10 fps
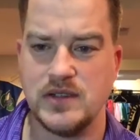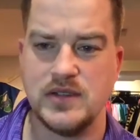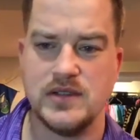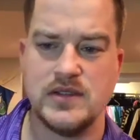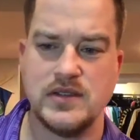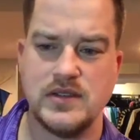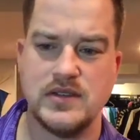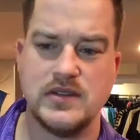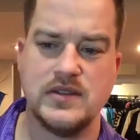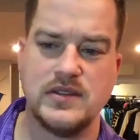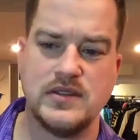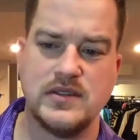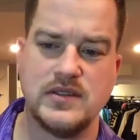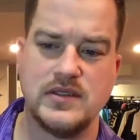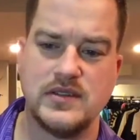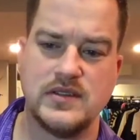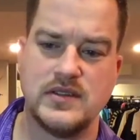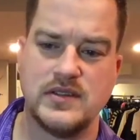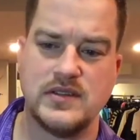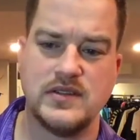
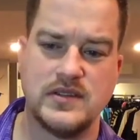Nothing is said.